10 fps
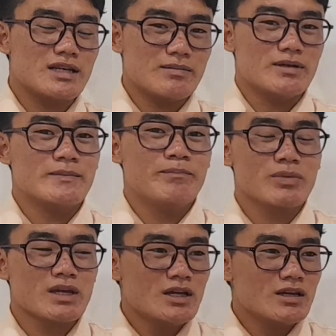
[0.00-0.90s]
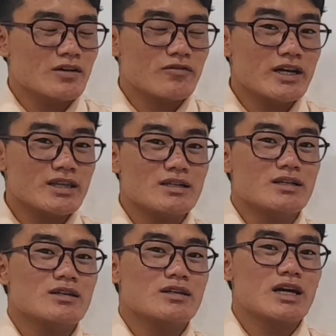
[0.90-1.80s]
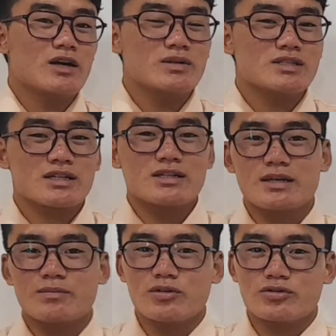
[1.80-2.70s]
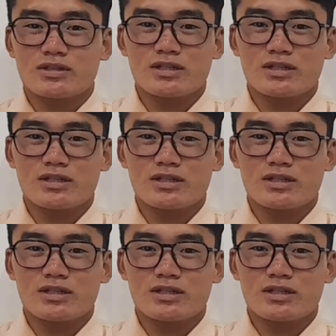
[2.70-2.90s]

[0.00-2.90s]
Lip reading: level. Now finally, I will discuss about the